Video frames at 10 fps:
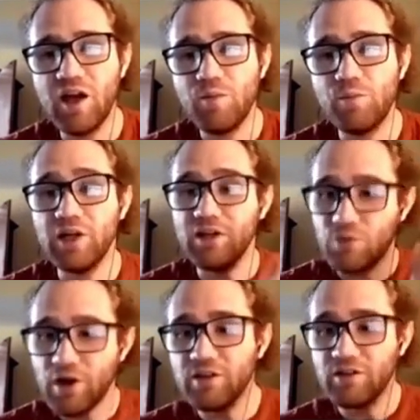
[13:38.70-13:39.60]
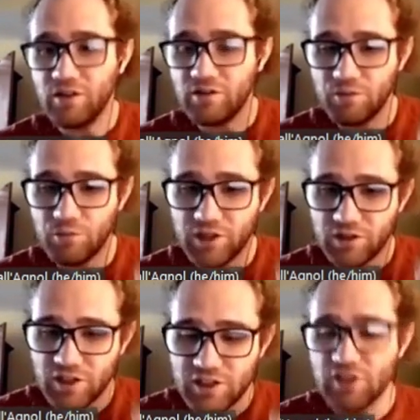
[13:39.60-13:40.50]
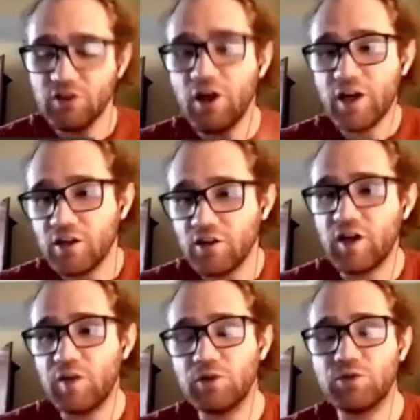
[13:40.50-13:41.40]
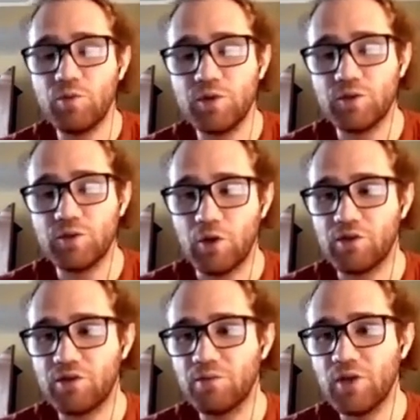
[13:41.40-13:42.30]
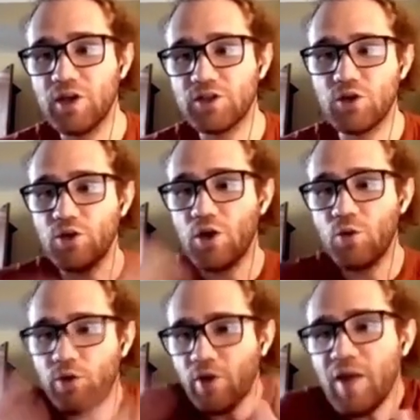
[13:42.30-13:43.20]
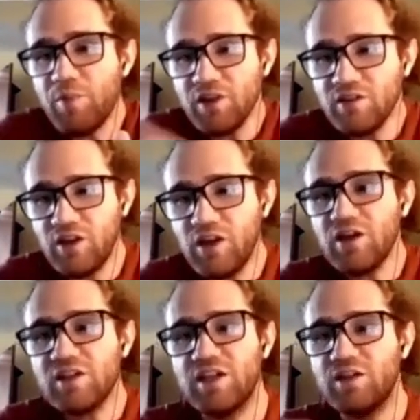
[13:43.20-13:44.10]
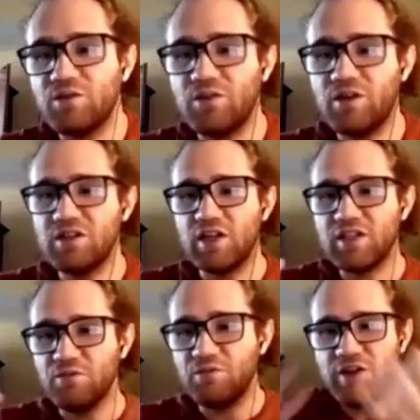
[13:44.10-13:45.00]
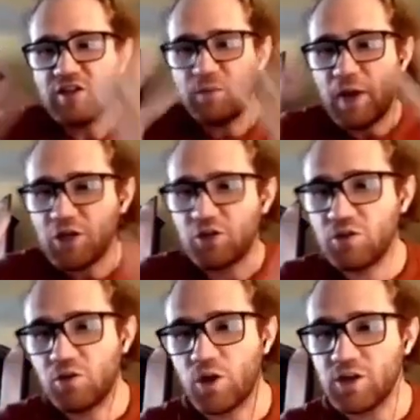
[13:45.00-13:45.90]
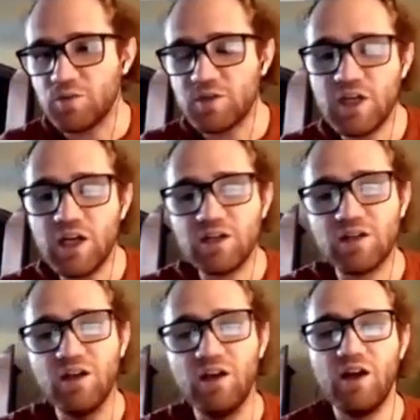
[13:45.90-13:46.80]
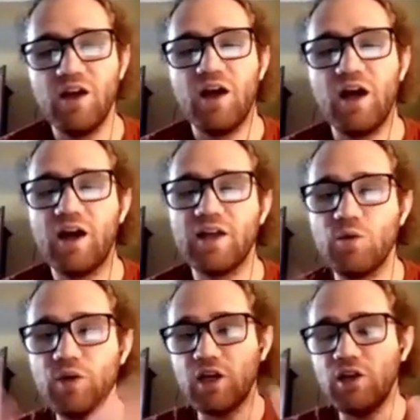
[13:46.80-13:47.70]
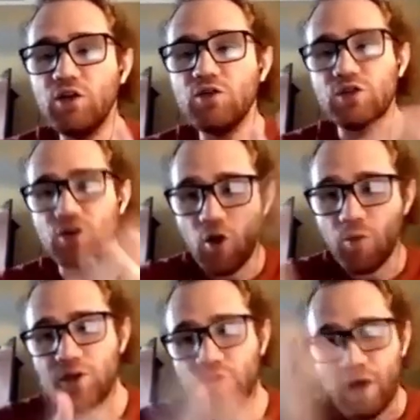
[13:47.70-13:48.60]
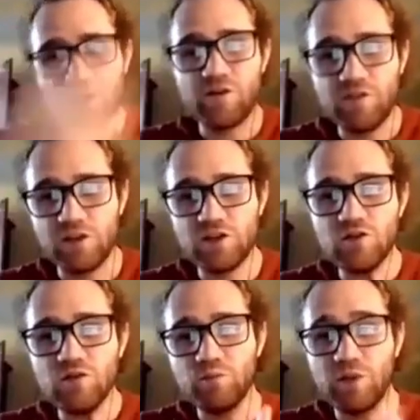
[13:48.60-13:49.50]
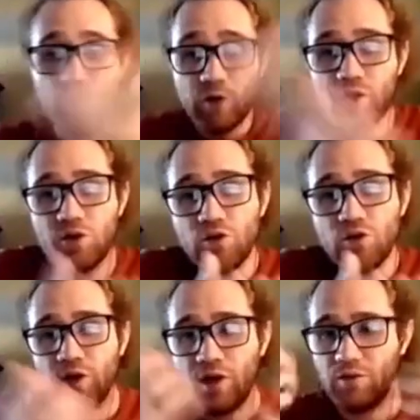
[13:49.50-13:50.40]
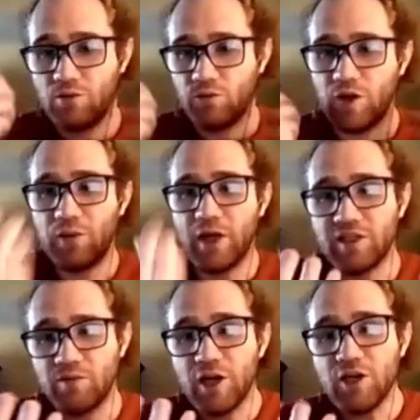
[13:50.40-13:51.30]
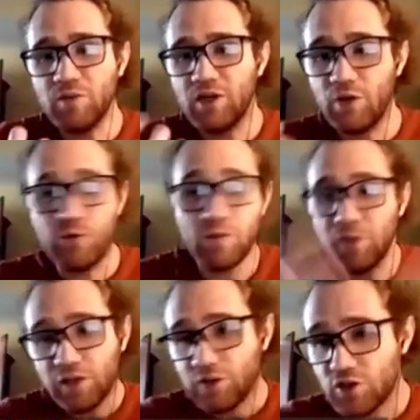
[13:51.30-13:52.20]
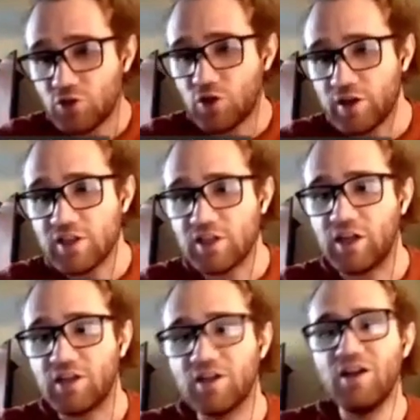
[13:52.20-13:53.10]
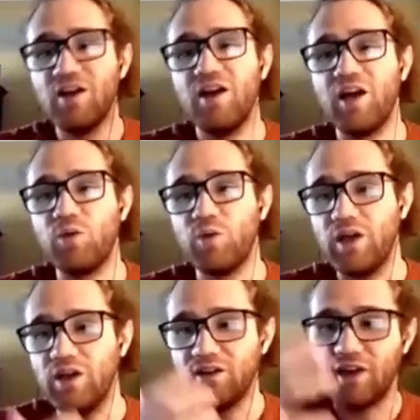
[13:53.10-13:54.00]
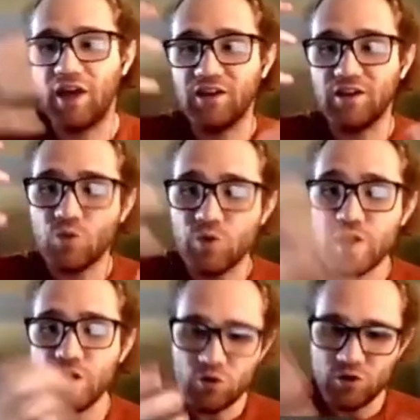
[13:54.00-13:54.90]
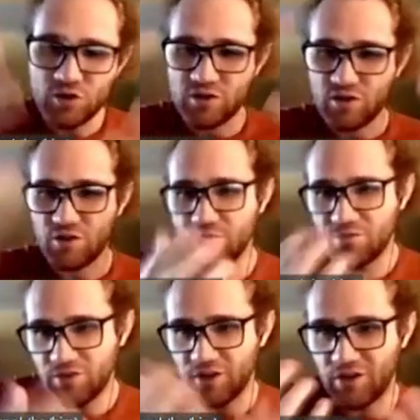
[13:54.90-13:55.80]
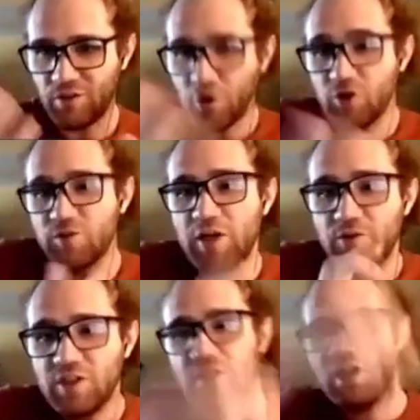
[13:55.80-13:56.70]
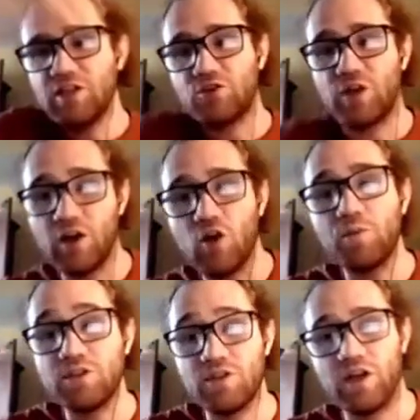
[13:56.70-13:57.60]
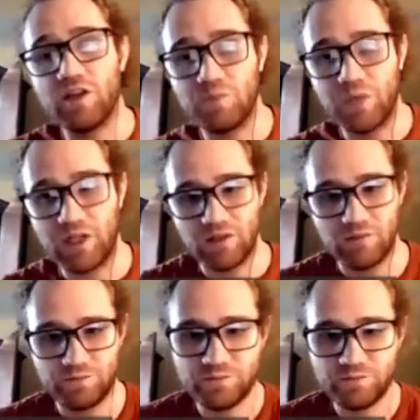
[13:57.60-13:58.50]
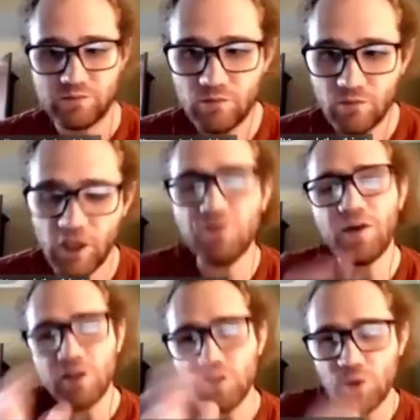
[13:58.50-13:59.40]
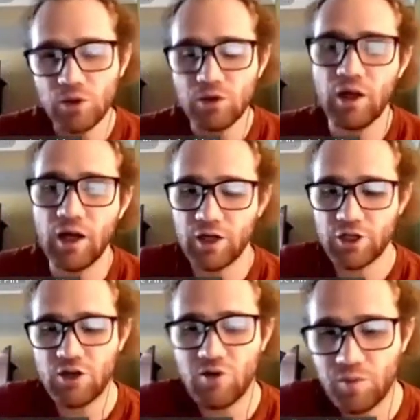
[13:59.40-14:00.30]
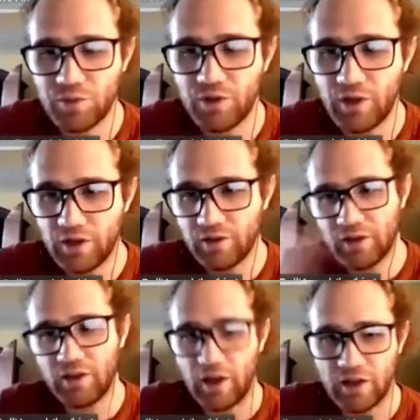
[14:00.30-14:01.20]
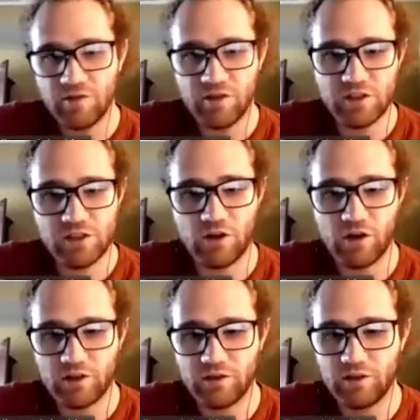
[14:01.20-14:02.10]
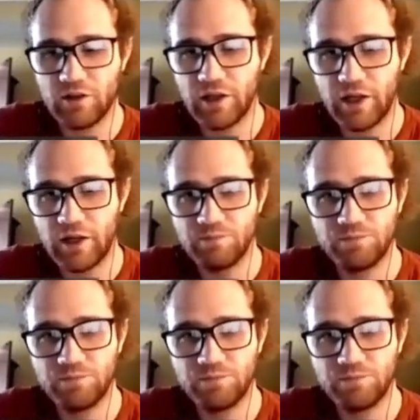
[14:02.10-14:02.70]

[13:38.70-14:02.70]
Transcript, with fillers: but rather, but it's still not a, not able to open to both. So what will happen here is that there's like some very special quantum state uh, that we can use to open to either of these two. But when we do, we uh, we apply some measurement and we completely destroy the state, and we can't reuse the the post measurement state to try and open to the other bit. And in fact, this will uh, show up at, at, the end of this talk again.